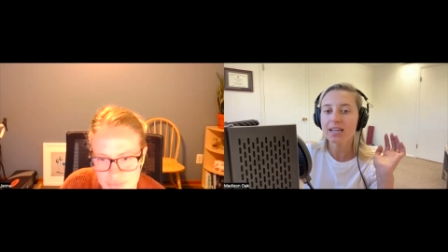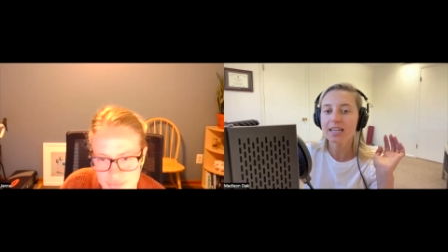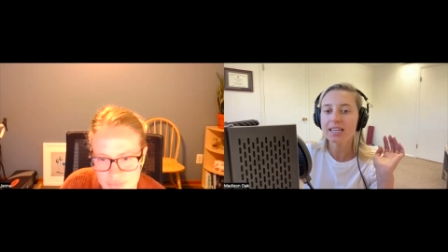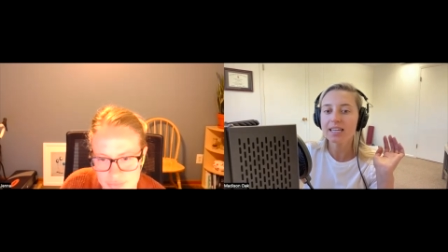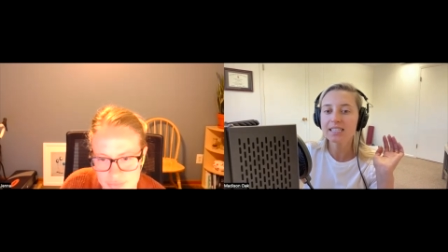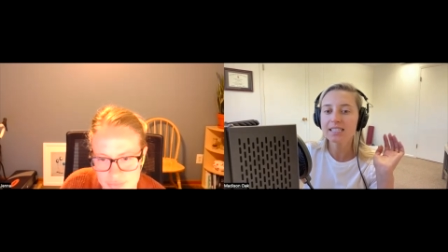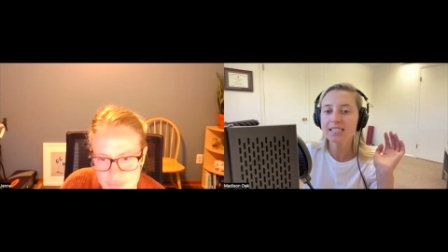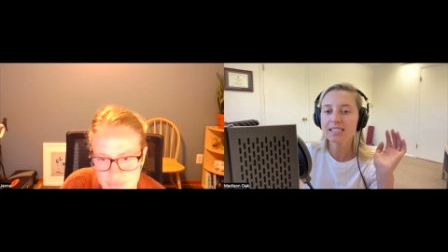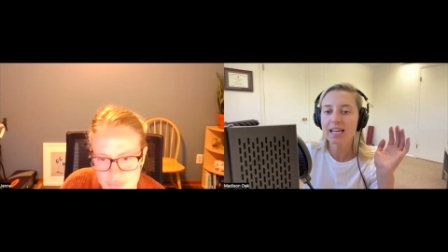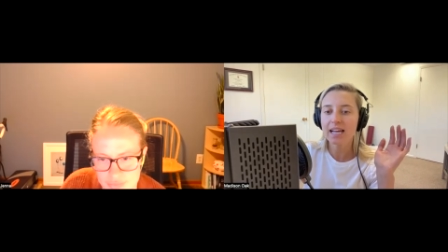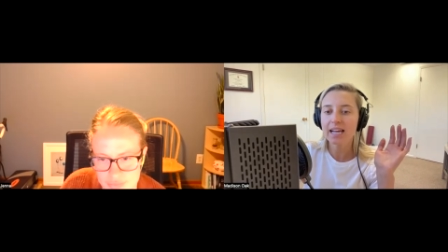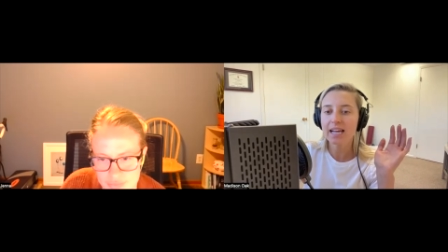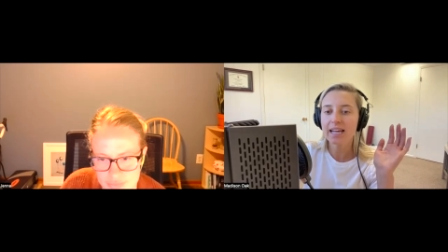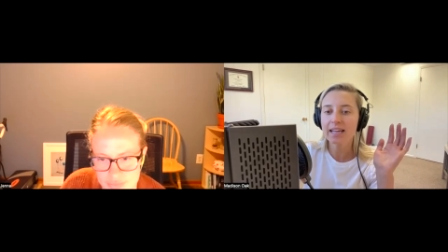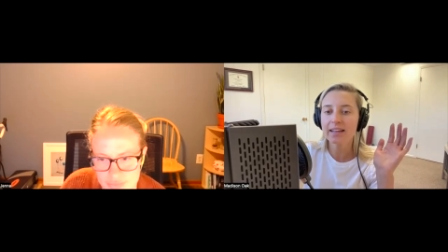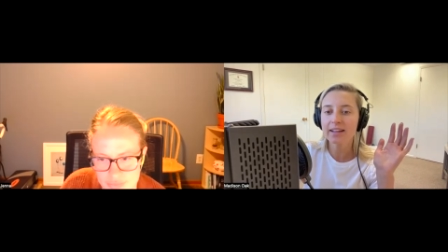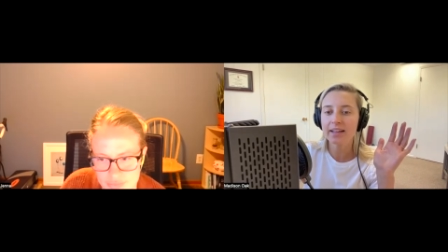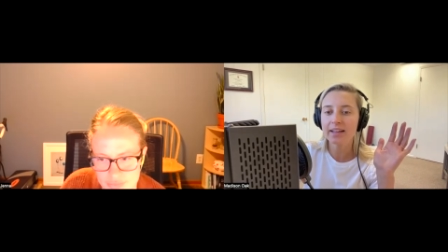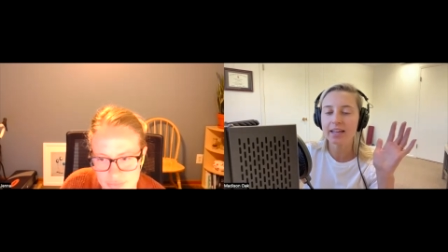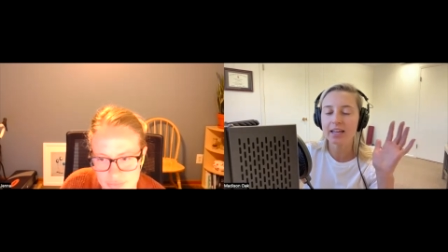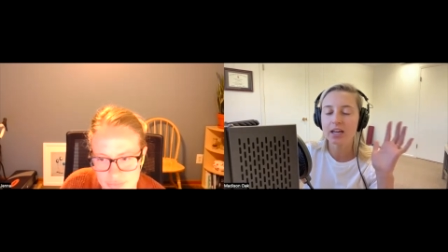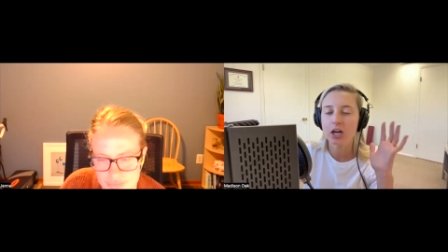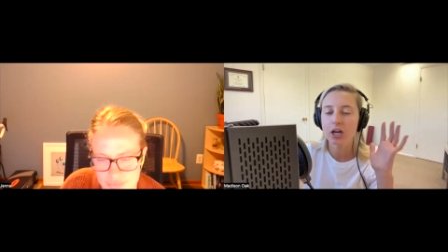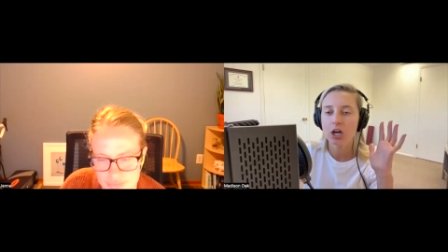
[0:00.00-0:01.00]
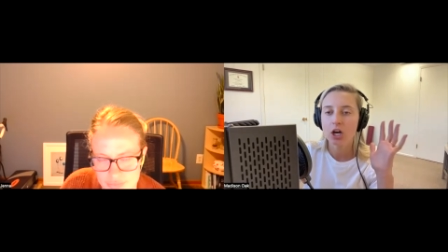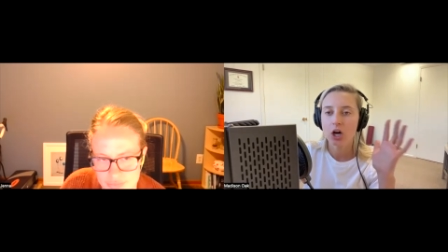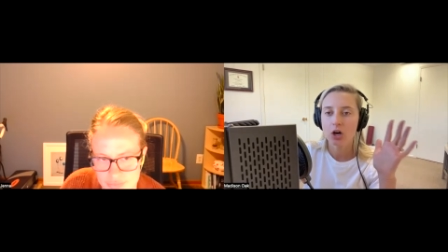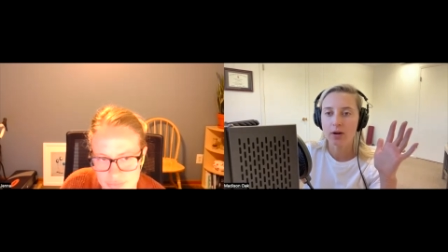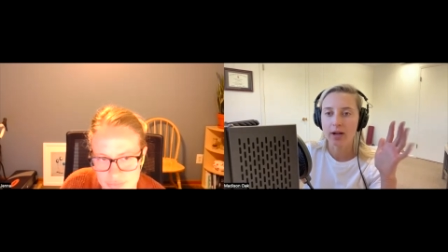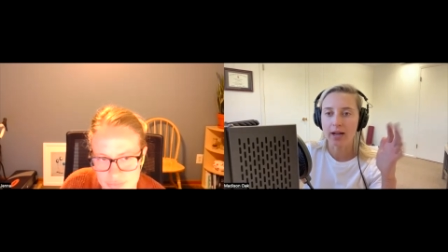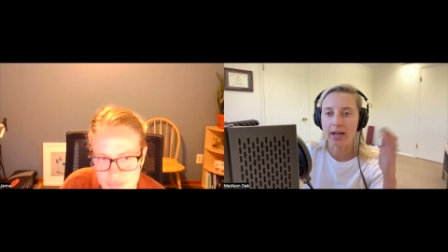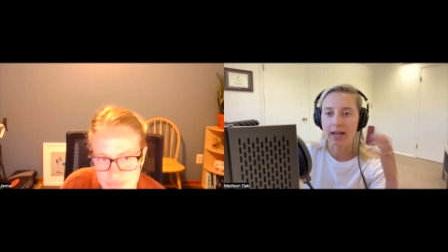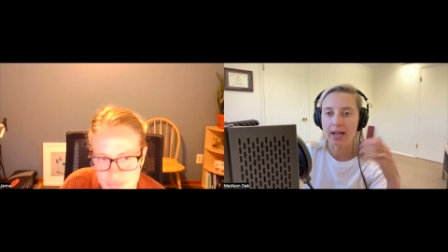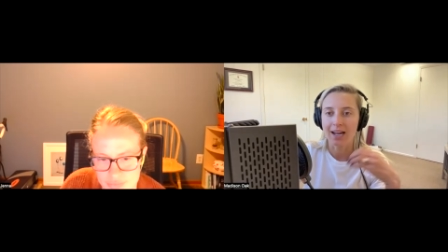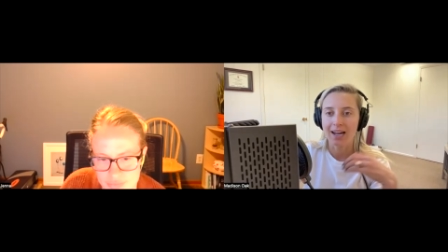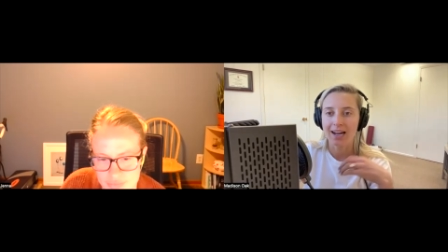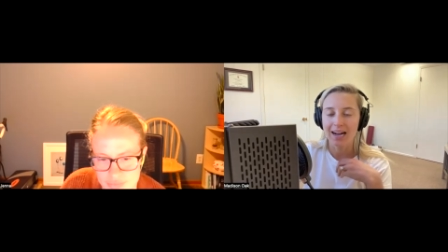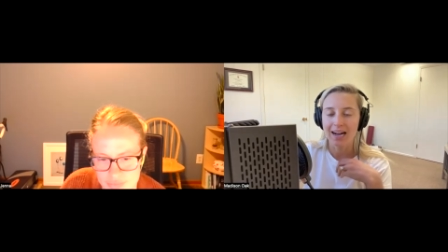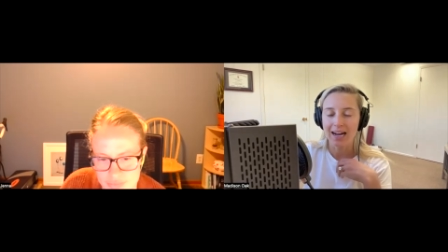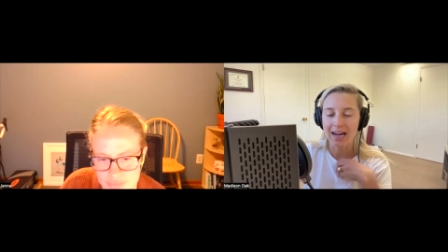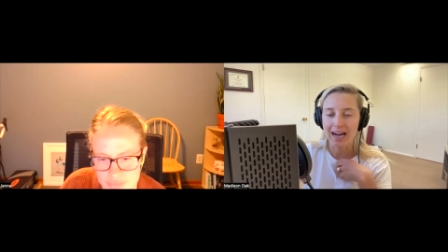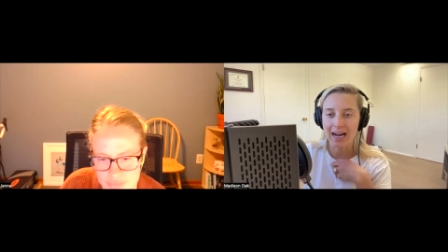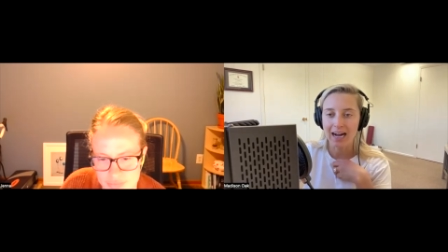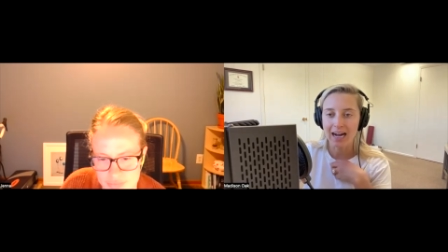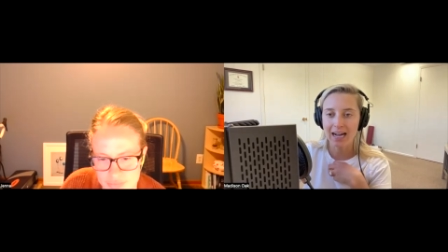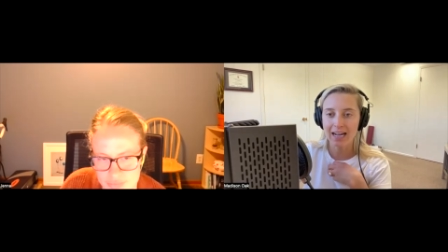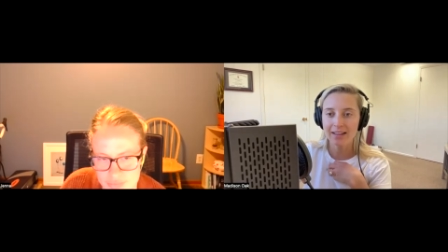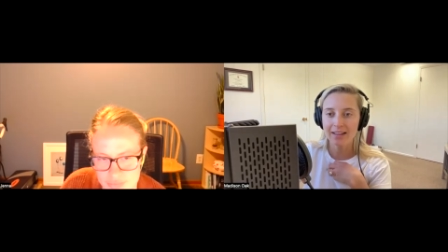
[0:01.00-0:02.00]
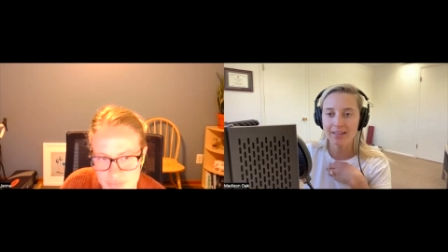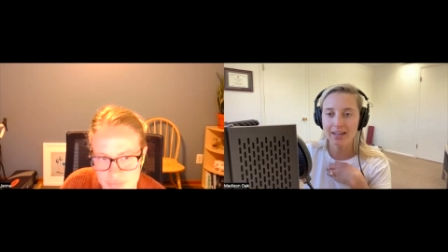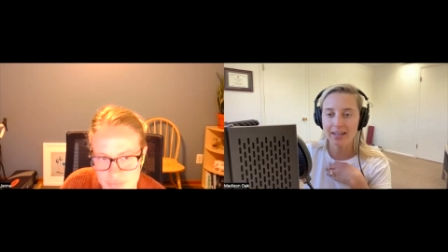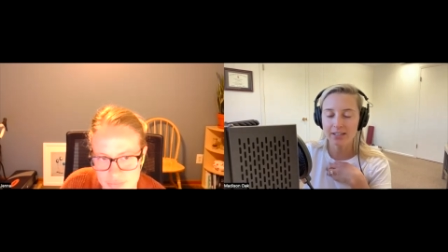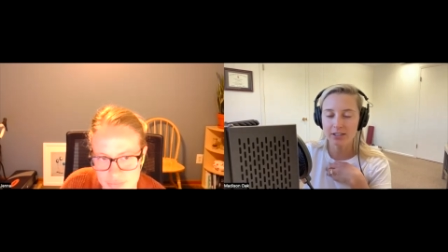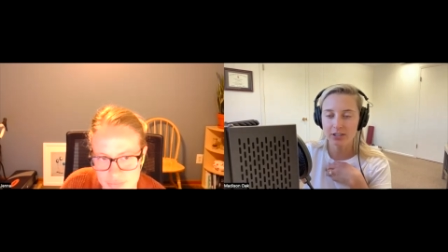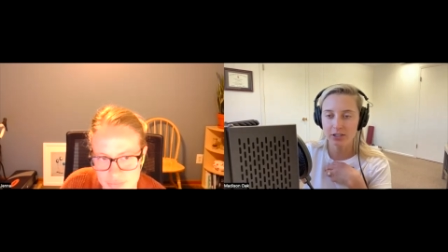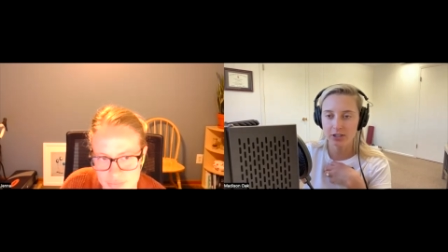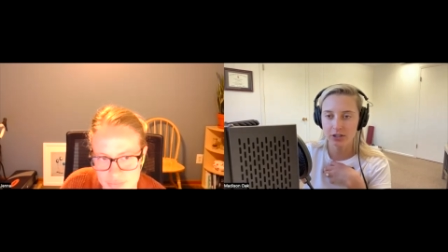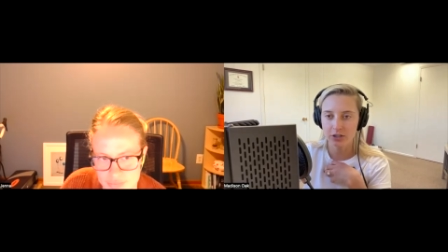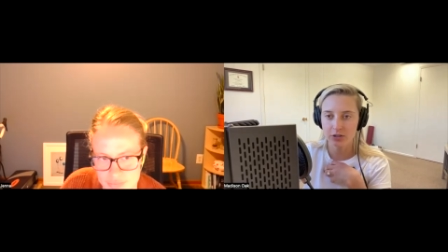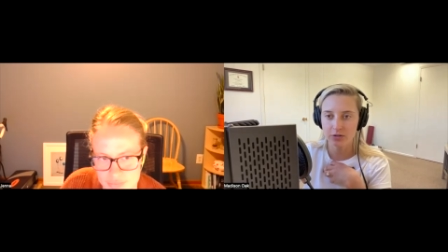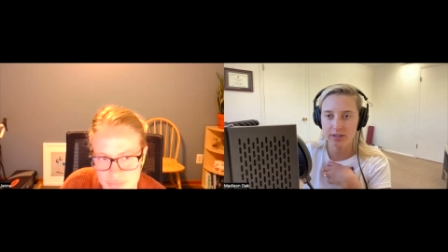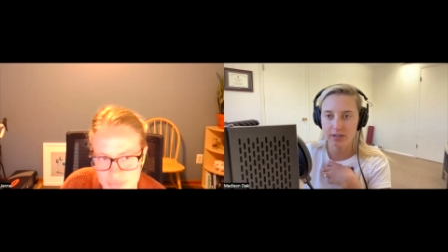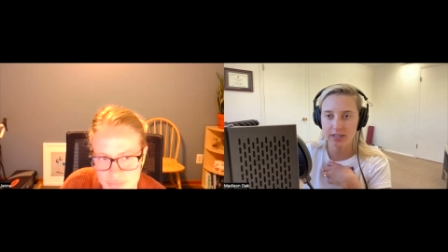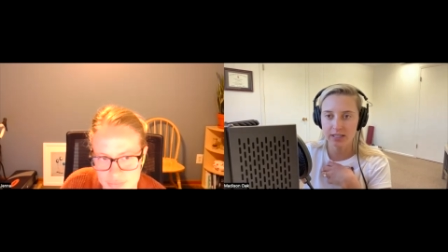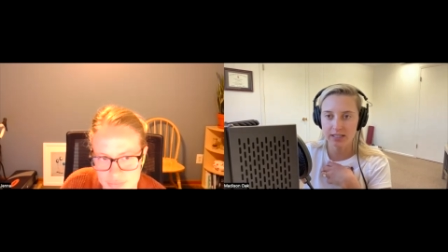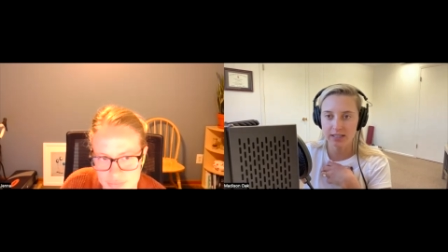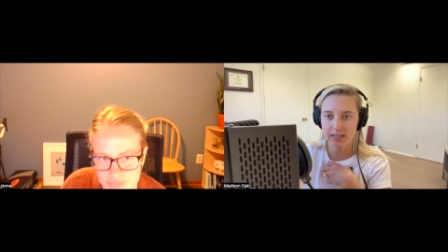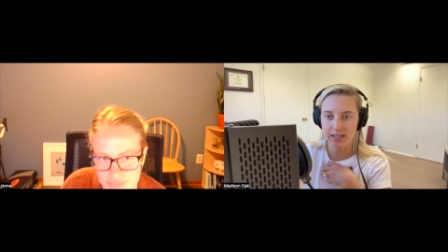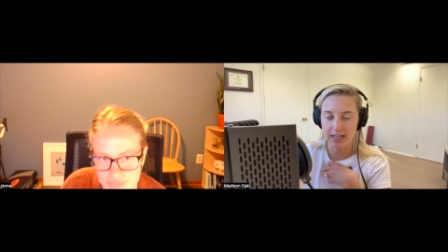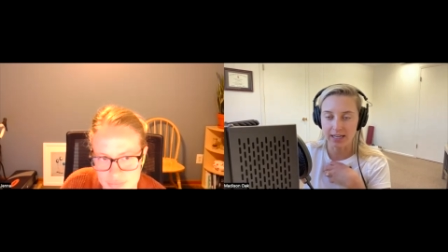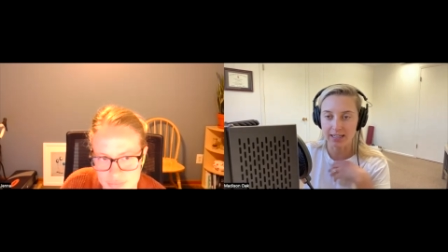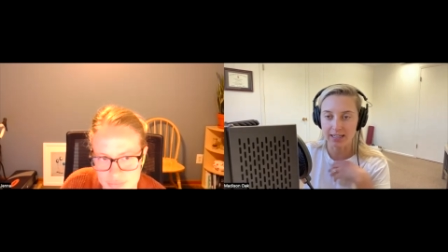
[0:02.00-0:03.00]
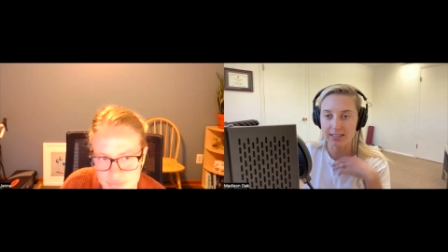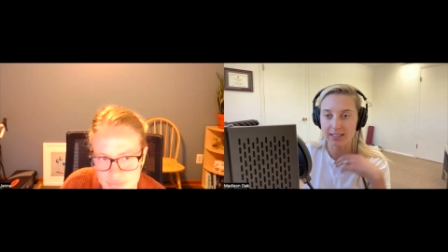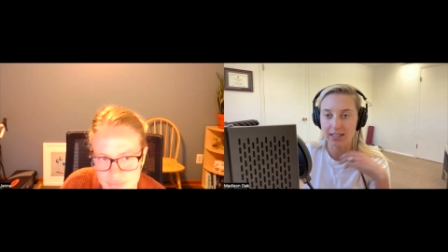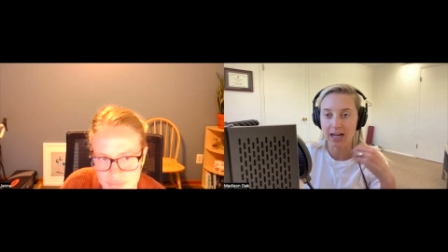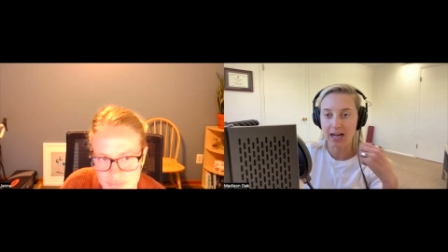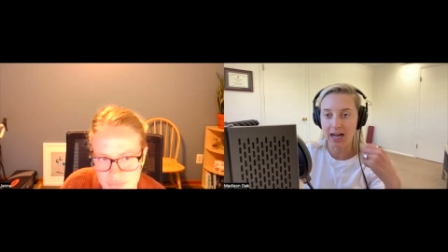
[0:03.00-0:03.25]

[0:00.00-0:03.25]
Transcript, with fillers: is saying like, okay, I like to do these things.